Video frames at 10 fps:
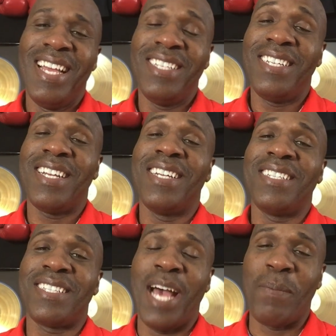she could have
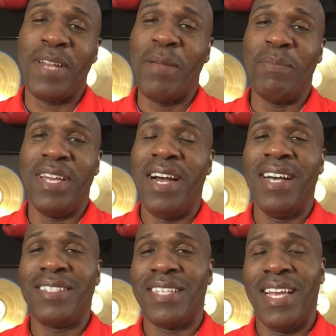stopped at
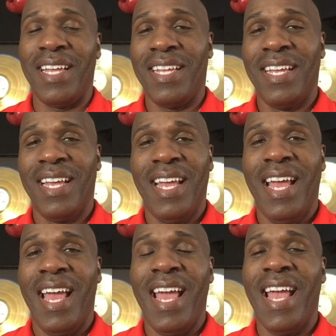Beyonce
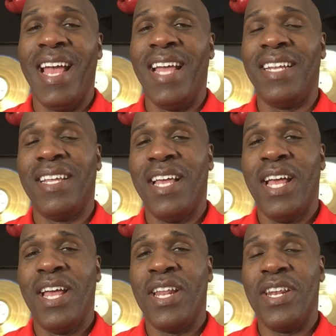and
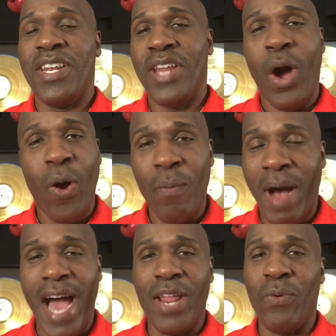
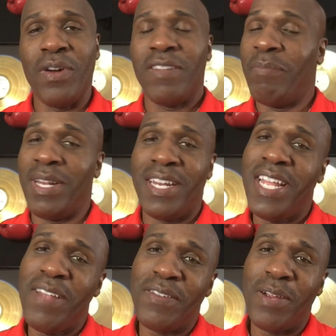nobody would have
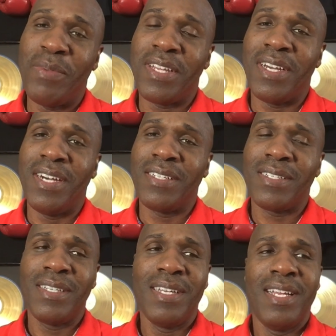believed her
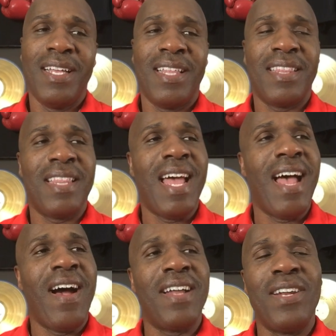because
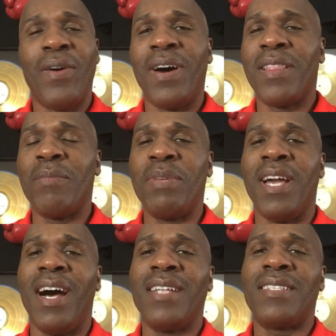there are no other
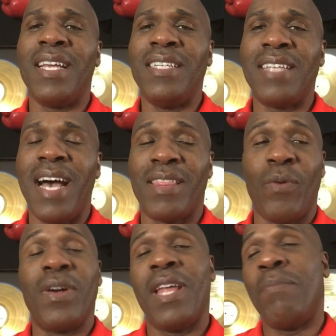Beyonces out
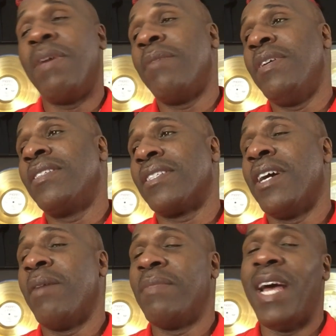there. Well, there may be
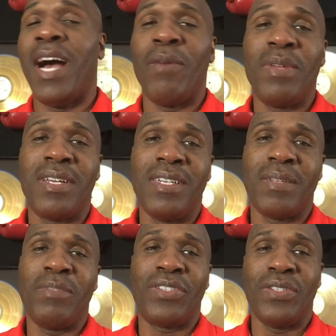some now because
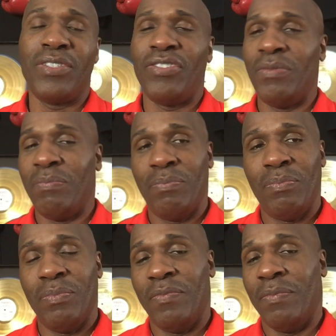I'm sure
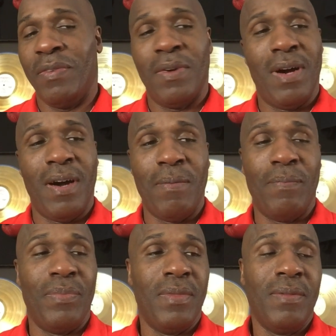uh,
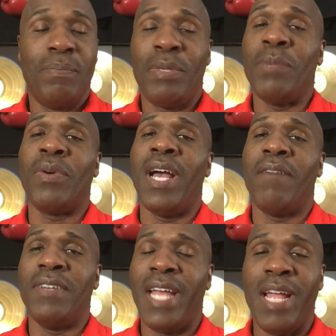people
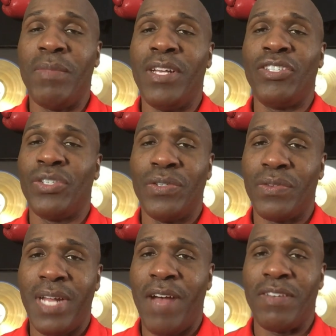have named their
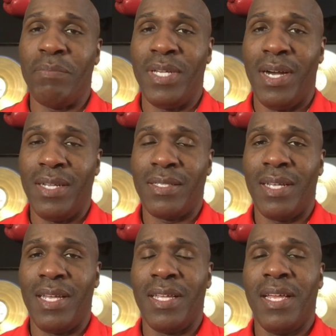children after Beyonce.